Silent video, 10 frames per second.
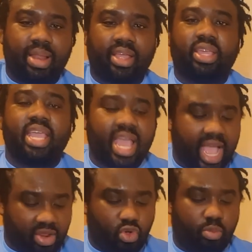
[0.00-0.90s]
I'm like,
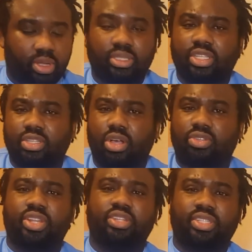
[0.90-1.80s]
yeah, I know, but this is
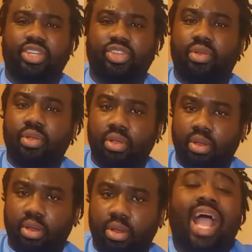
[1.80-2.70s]
also near the station.
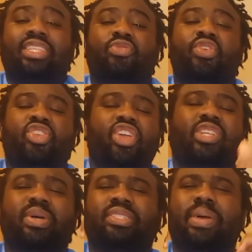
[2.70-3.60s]
I had to
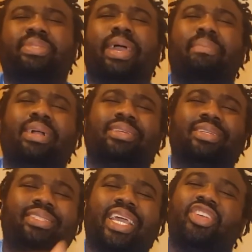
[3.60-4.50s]
retrace my steps, get back to
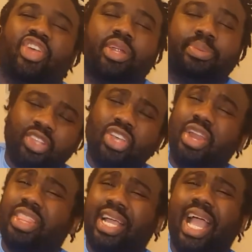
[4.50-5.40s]
the station.
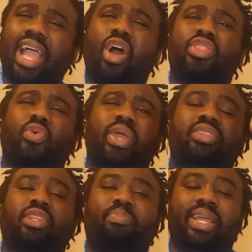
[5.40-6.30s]
Saw another guy on the way
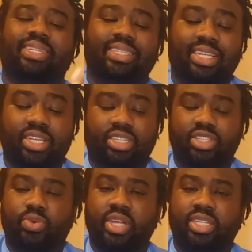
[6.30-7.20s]
to the place and said, is
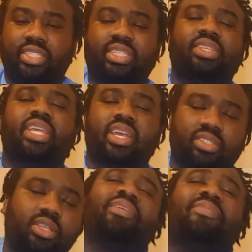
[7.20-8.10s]
this where it is? I said,
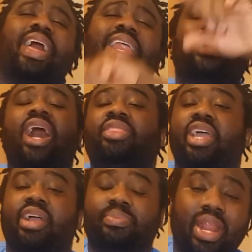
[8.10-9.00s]
yes. So I finally got there.